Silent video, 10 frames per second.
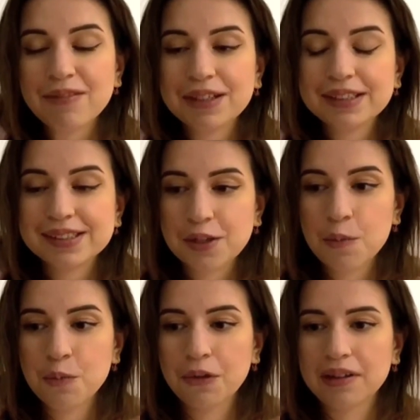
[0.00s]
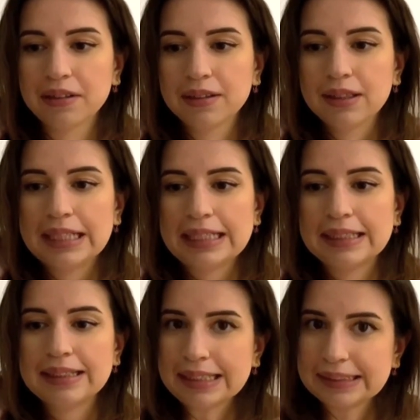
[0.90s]
someone that
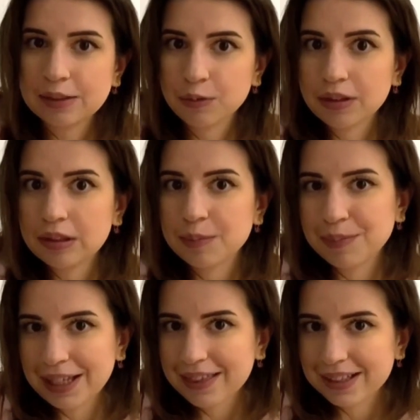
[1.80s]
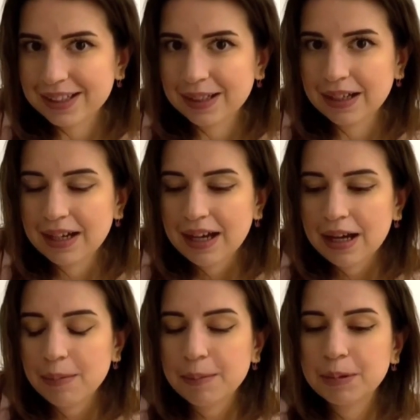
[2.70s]
doesn't want to be there, but
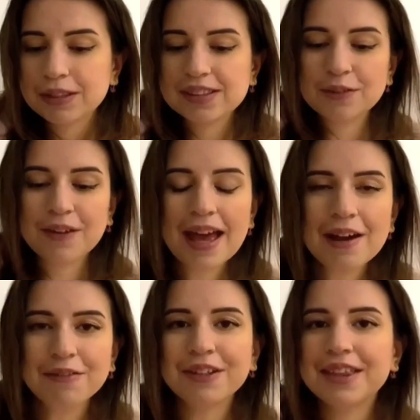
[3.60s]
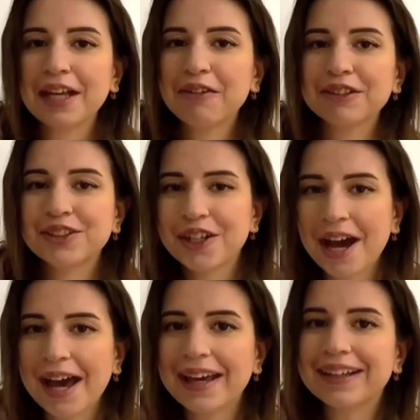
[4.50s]
because of everything you're
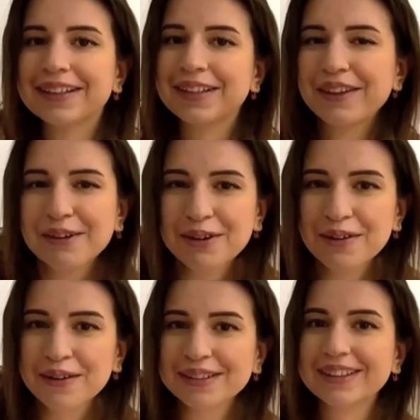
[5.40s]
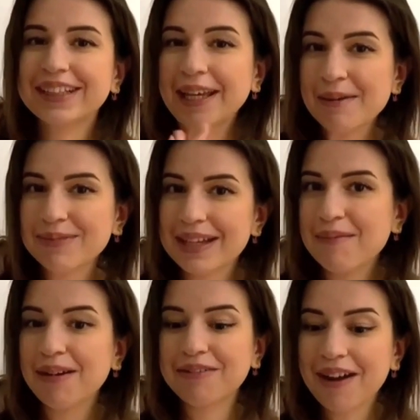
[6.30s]
trying to do to keep them
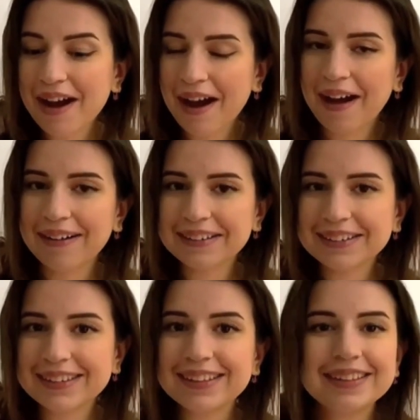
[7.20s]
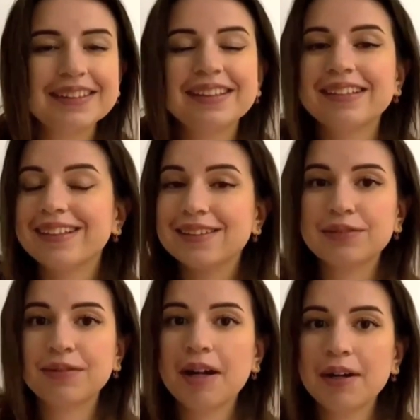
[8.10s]
around, they're
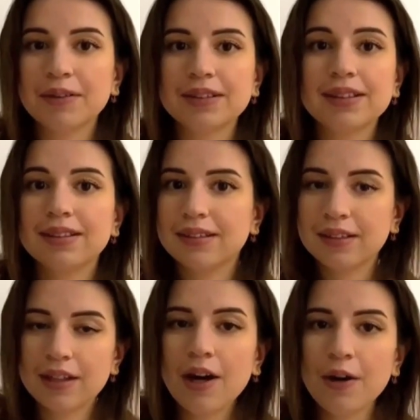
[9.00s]
around. No,